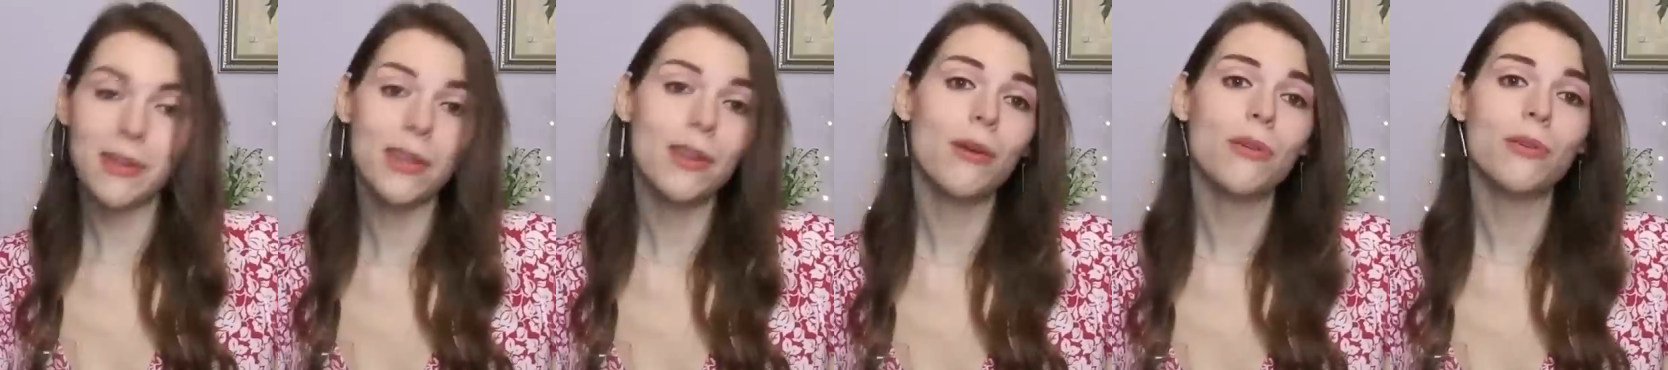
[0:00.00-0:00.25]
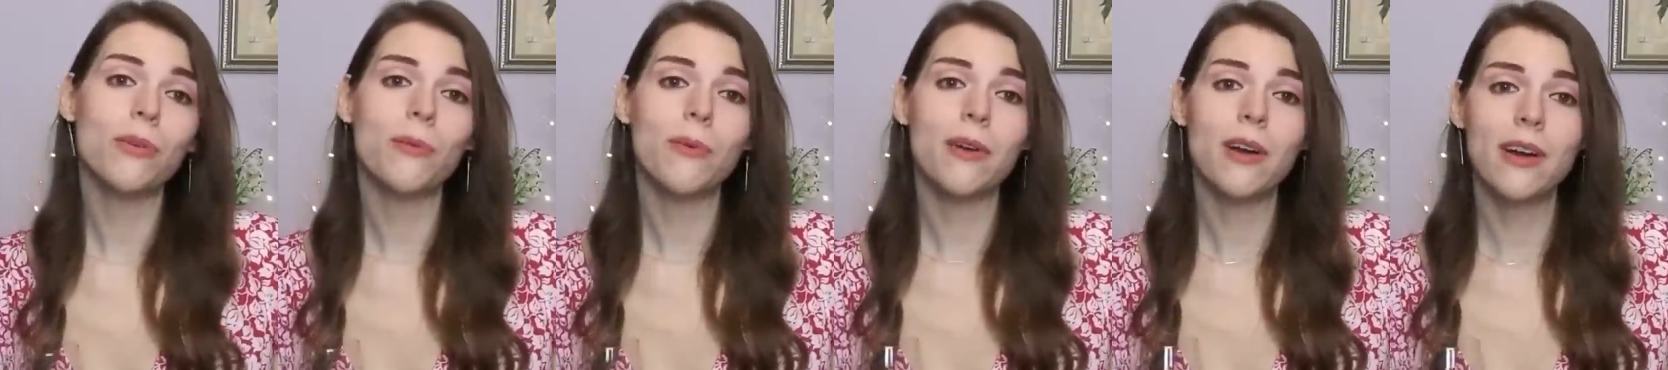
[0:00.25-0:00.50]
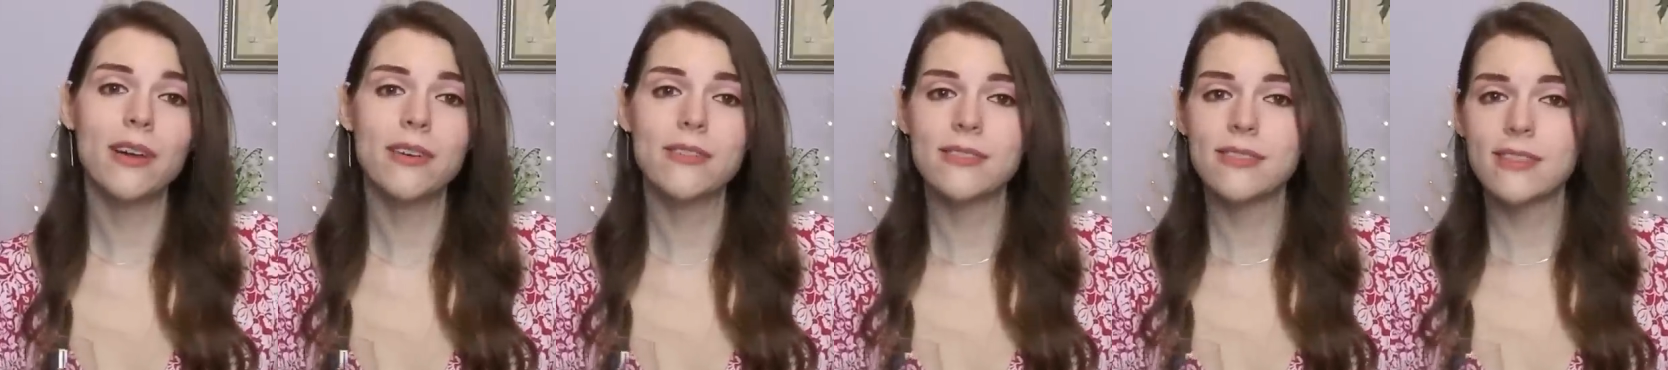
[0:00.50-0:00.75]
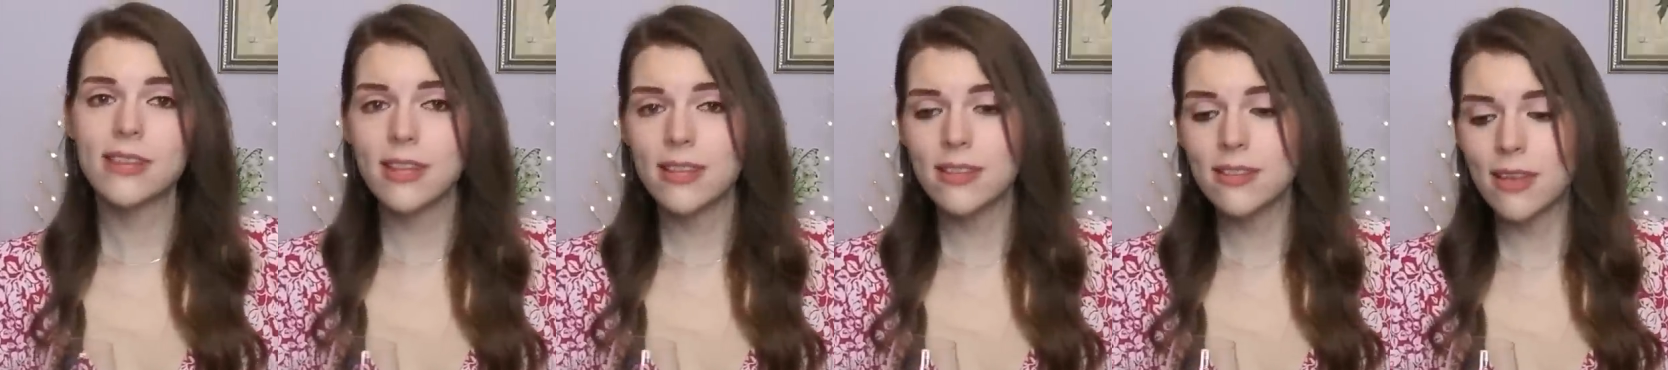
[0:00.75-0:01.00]
Pinot Noir
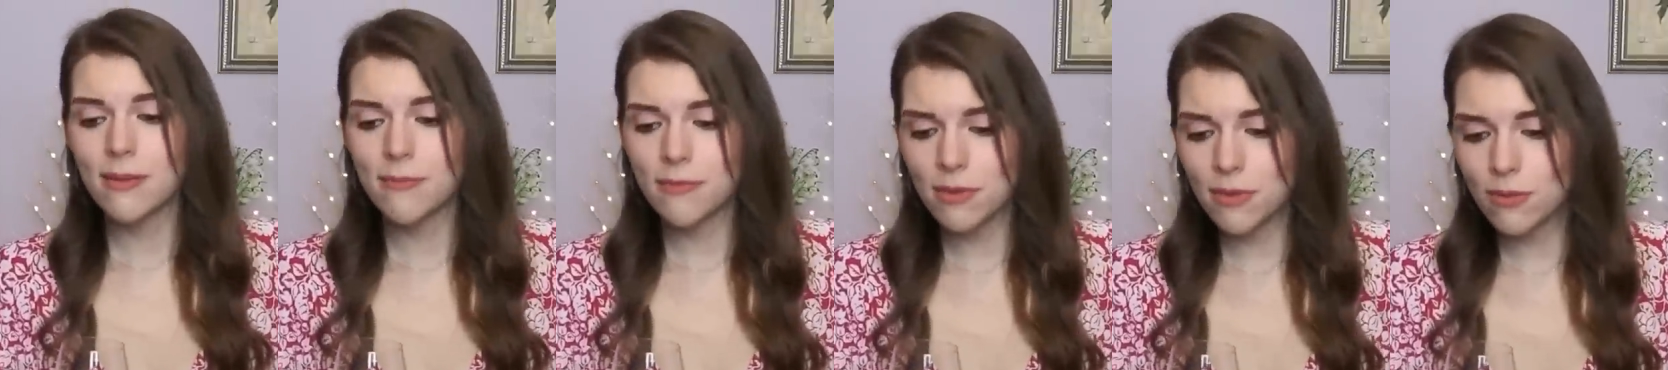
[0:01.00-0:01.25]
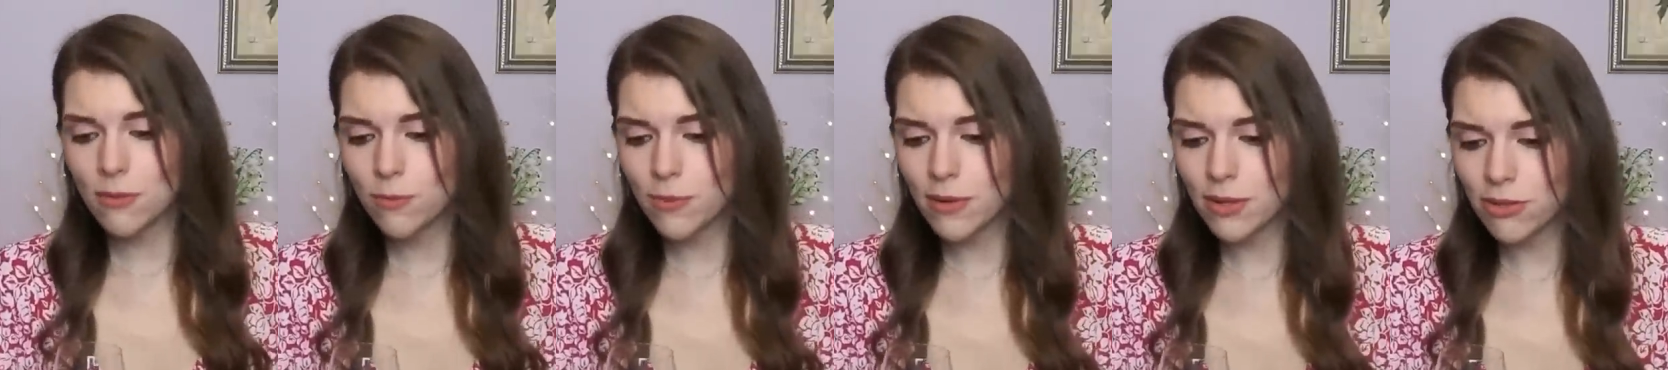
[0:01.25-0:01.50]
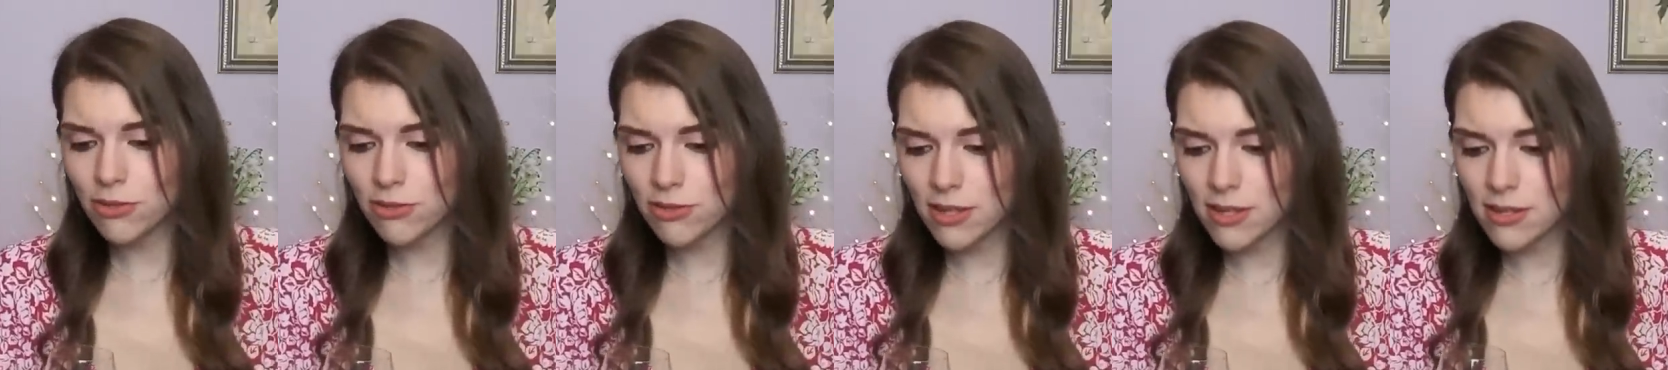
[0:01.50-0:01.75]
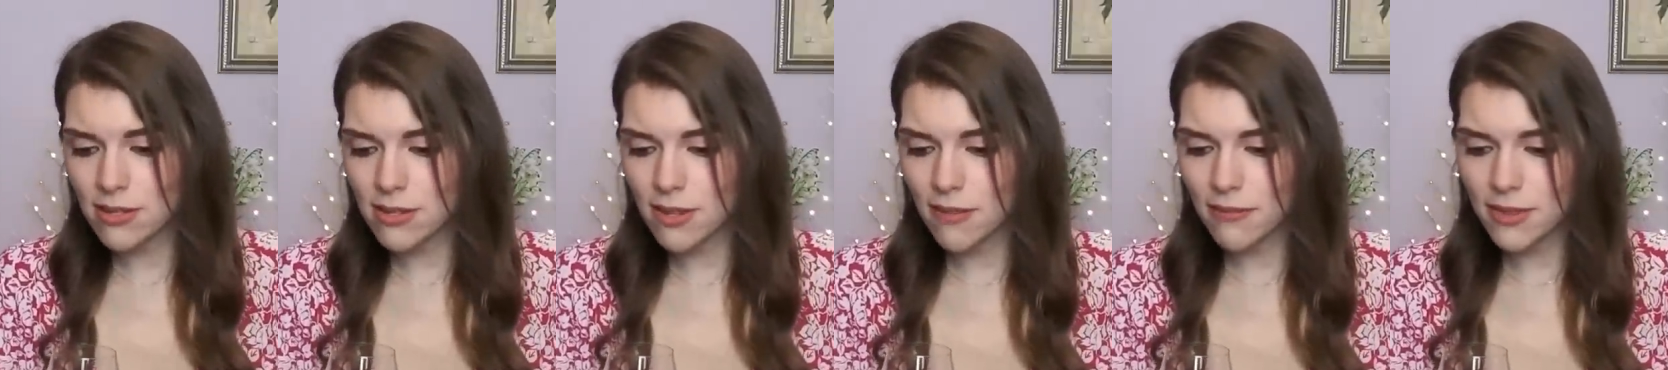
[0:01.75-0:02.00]
stands up to the
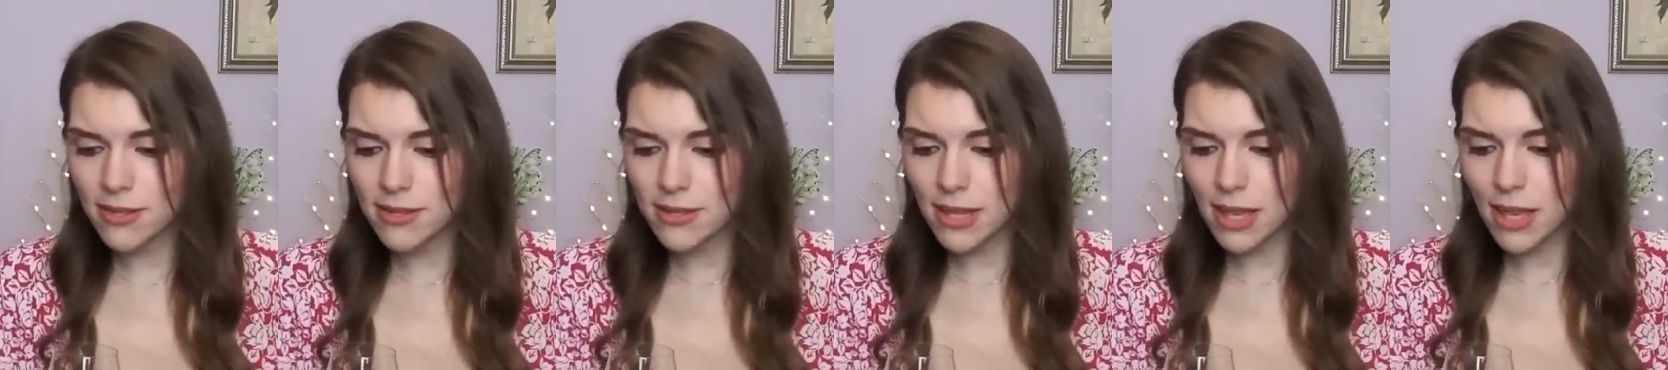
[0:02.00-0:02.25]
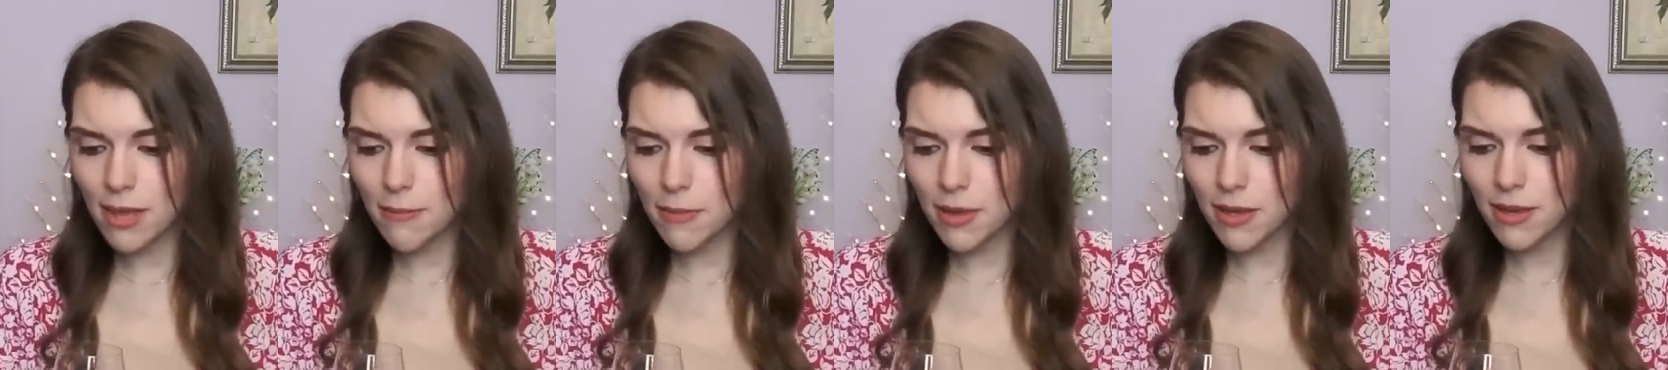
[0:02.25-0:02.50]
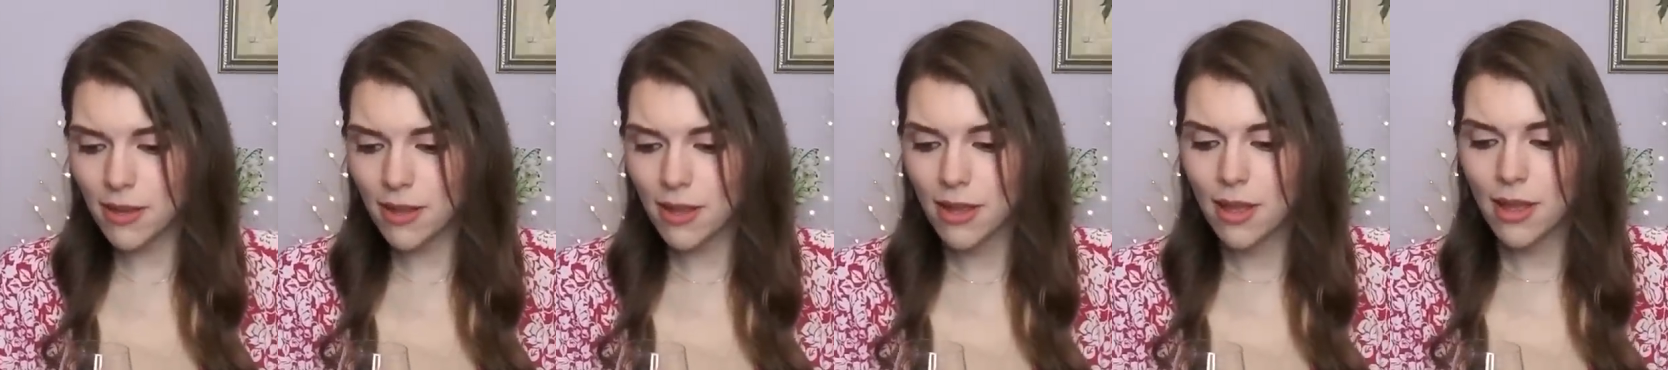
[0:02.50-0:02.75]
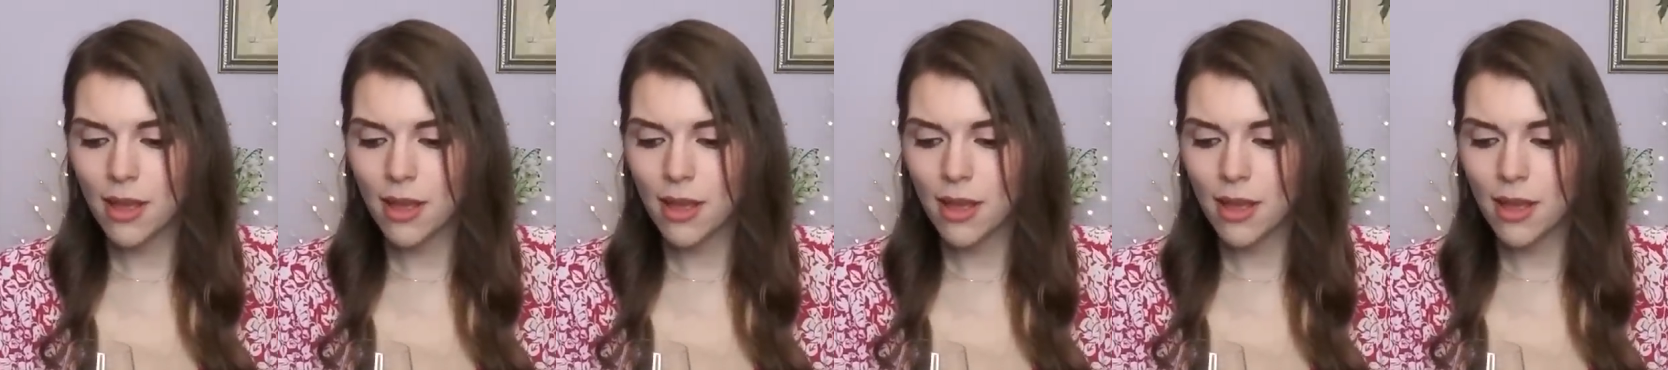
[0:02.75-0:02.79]
richness of the salmon